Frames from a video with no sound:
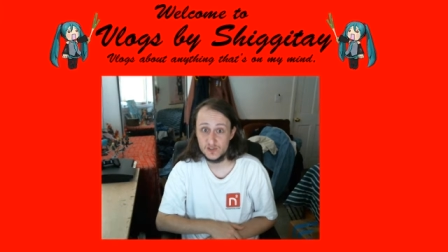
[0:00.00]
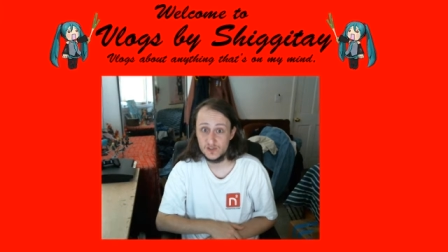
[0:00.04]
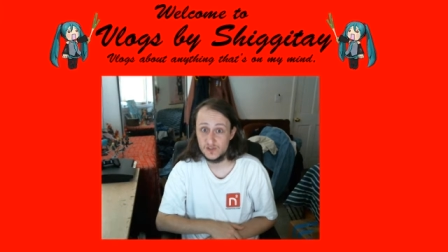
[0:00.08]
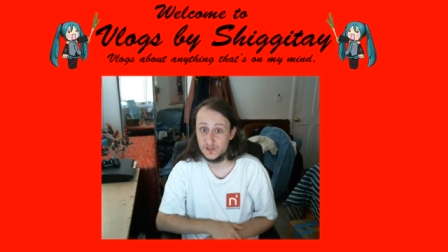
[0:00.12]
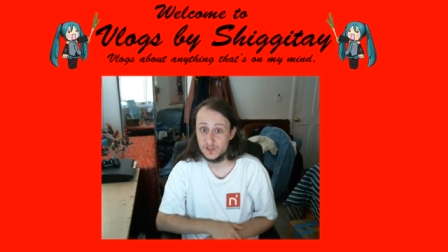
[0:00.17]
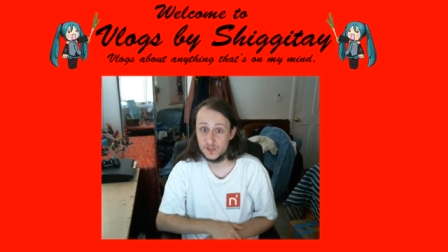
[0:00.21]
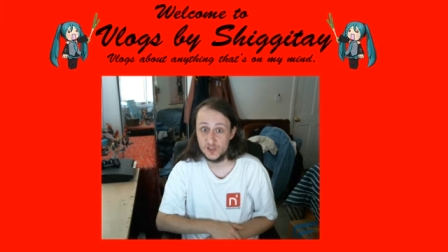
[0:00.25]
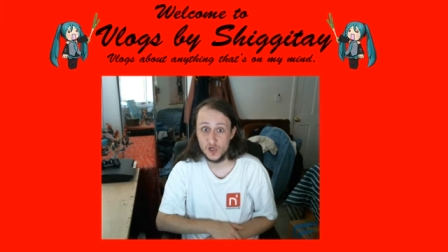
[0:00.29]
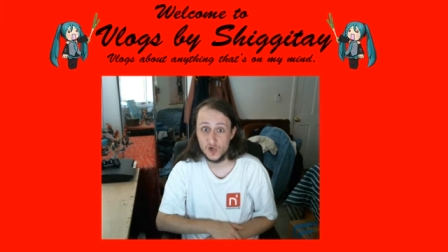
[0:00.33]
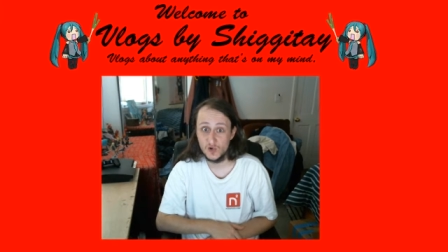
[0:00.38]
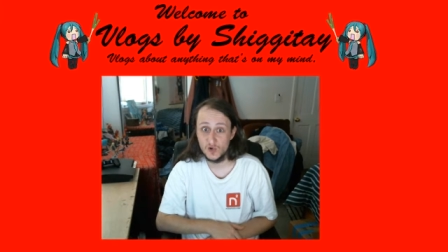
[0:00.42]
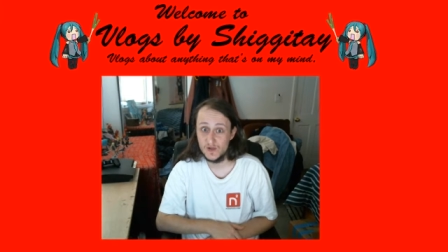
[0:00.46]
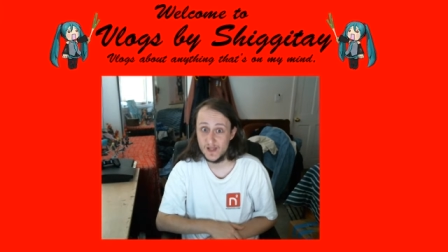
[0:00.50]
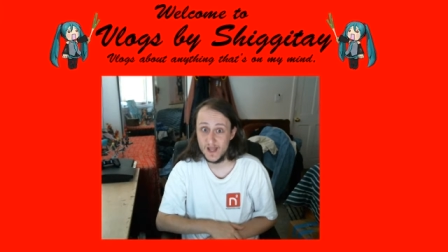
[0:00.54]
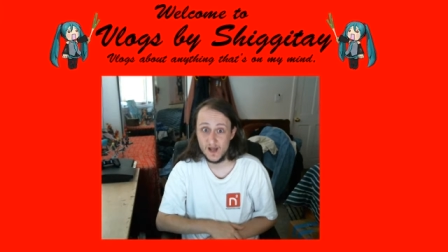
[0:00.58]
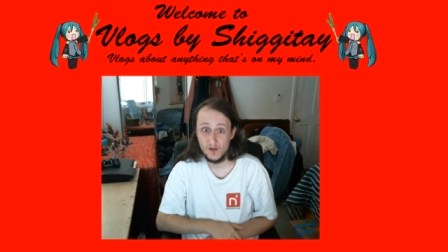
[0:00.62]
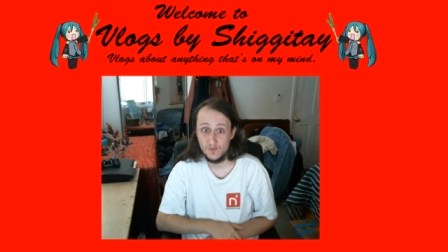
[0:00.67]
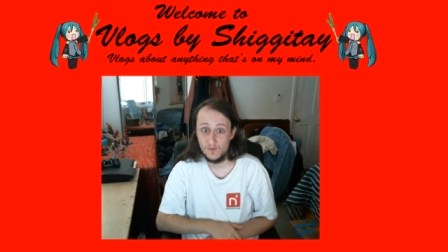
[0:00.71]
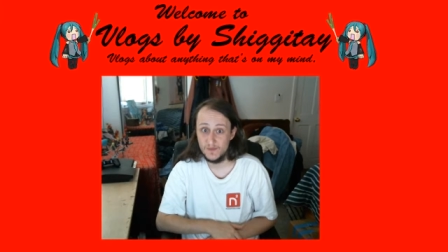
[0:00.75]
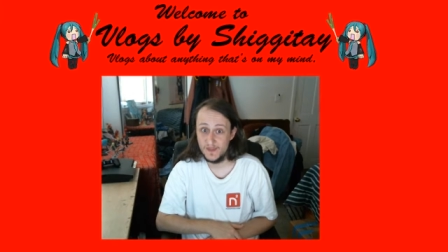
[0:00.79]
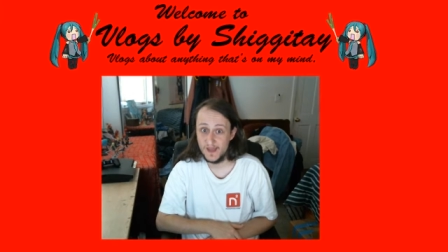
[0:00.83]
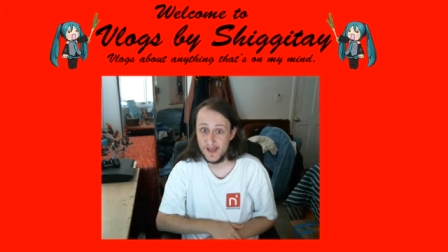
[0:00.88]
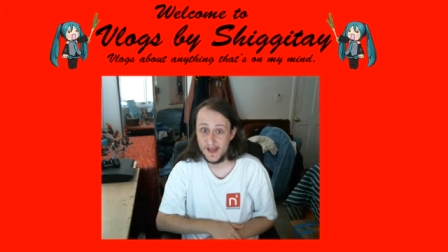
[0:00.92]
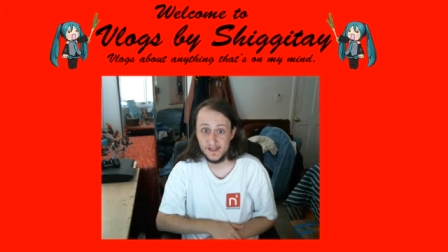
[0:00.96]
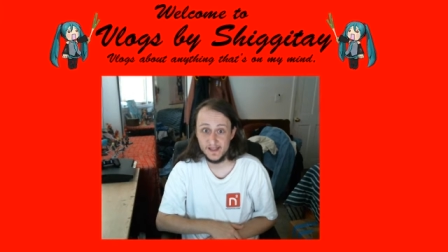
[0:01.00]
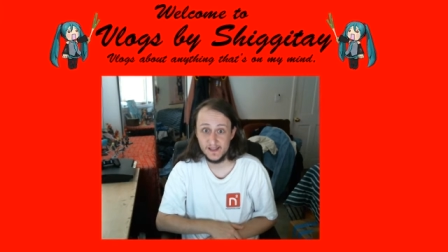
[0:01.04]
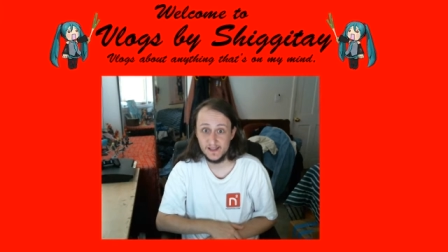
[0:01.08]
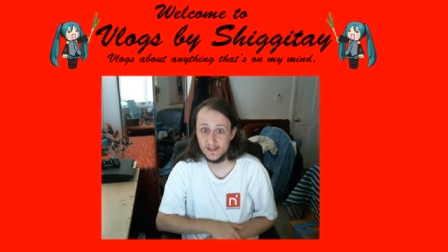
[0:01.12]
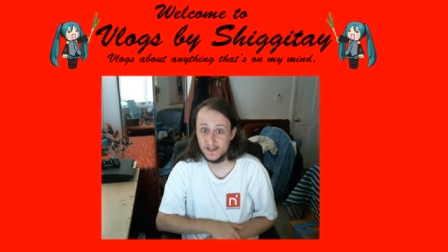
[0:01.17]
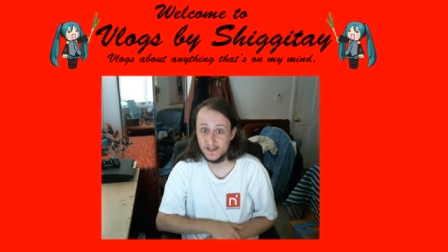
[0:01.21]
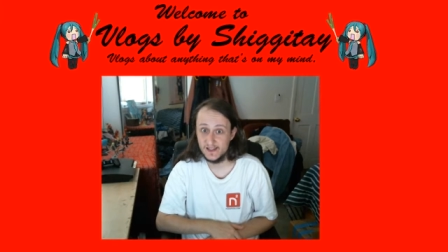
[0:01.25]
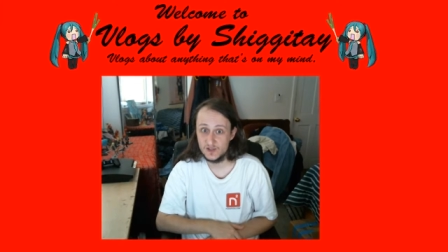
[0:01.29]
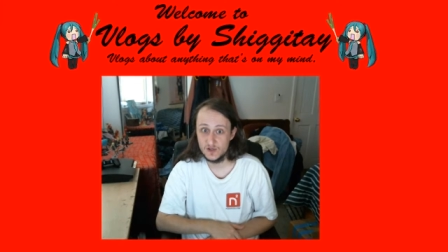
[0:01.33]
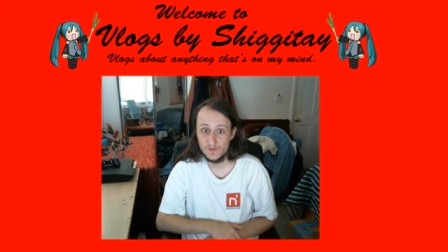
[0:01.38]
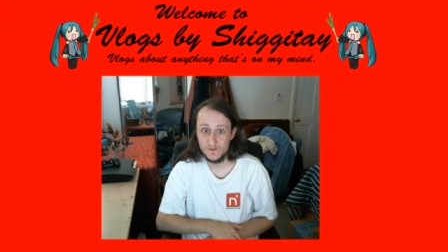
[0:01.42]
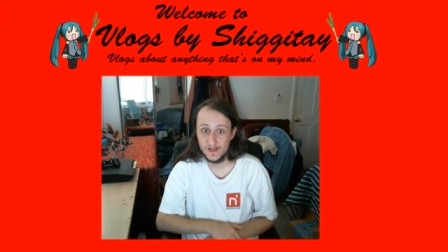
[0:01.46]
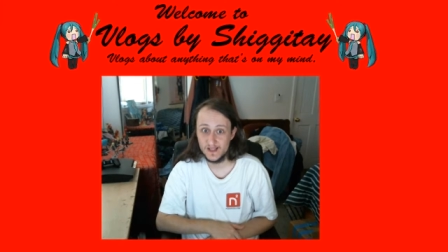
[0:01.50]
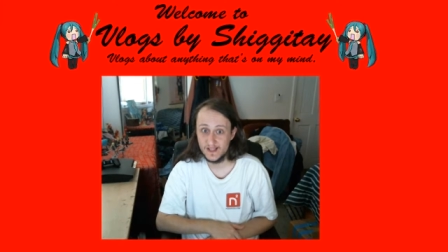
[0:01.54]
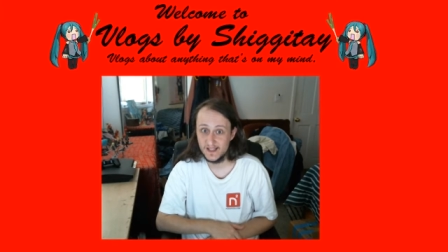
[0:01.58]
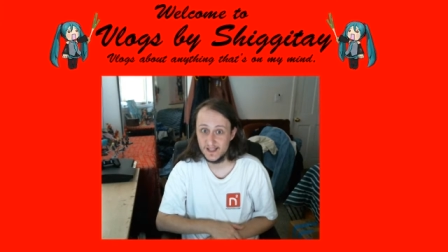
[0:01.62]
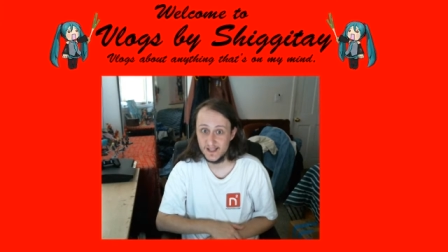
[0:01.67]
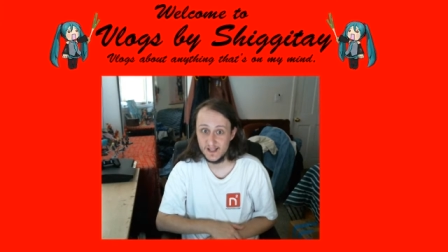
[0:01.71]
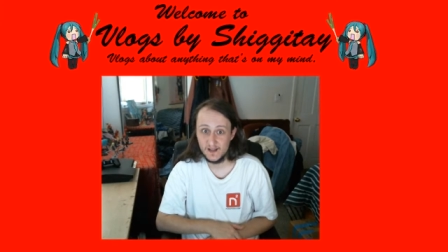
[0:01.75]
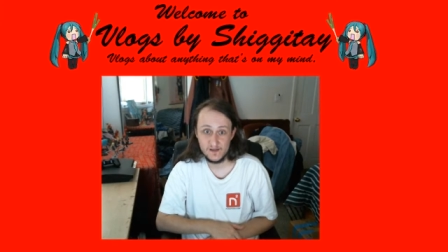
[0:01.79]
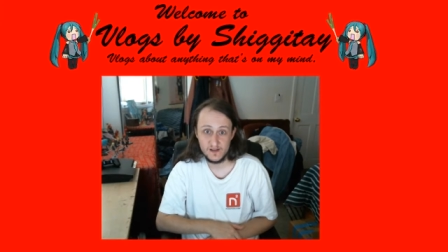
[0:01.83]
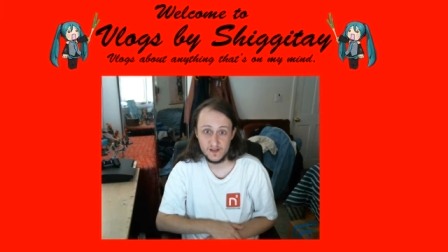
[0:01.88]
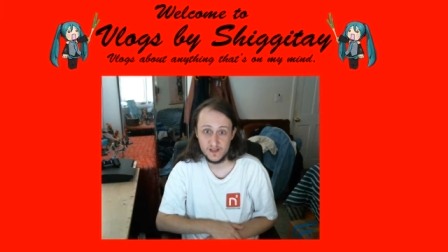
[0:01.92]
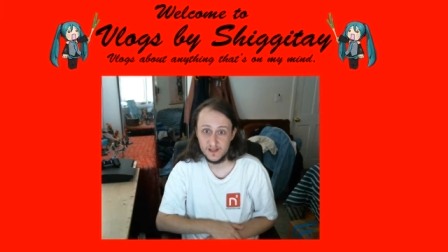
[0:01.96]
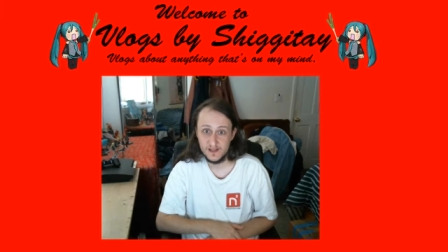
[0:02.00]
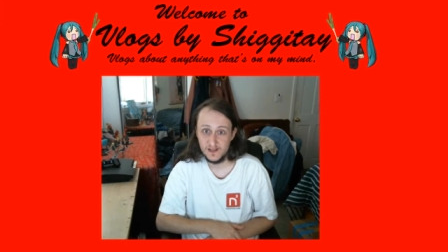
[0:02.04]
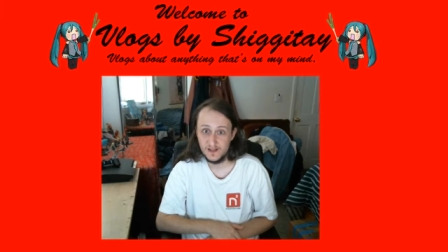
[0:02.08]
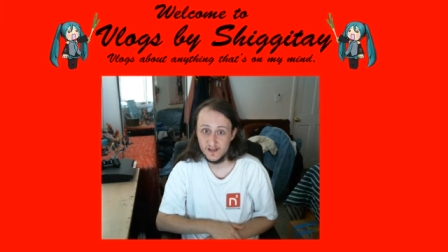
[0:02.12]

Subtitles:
don't help that, and they don't make it easy.